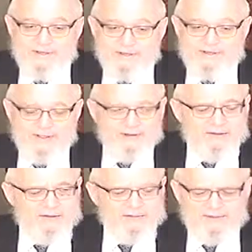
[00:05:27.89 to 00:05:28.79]
there's
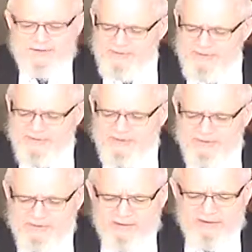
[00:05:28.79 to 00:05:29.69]
a famous
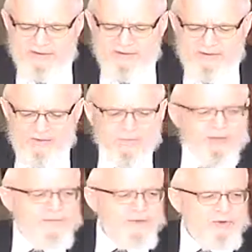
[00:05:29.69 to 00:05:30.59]
word
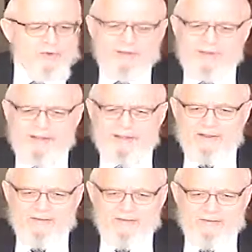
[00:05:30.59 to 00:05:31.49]
from the Dubna Magid.
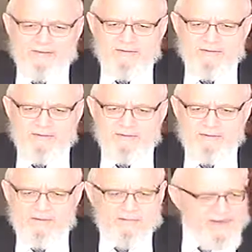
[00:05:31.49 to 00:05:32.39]

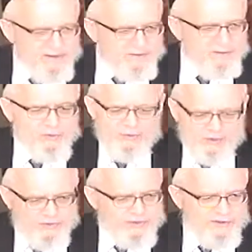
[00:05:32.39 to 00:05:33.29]
Magid of Dubna, he
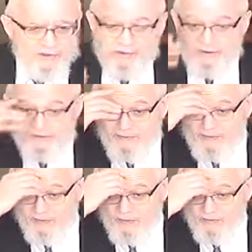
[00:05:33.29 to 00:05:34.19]
was a student of the
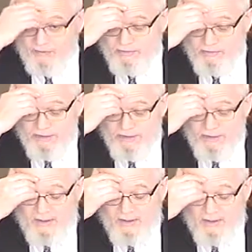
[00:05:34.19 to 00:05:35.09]
Vilna
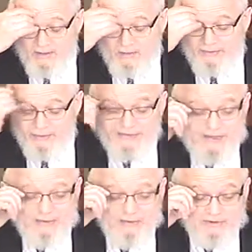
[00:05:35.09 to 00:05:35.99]
where he was
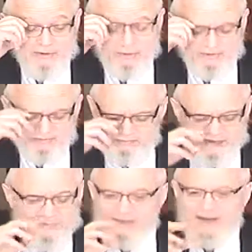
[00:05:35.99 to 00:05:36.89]
able to
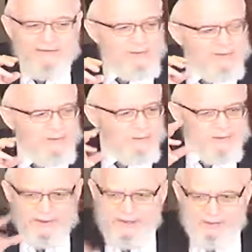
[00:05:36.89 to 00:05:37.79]
explain everything with
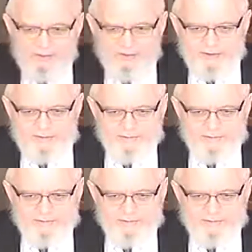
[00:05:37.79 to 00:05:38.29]
an allegory.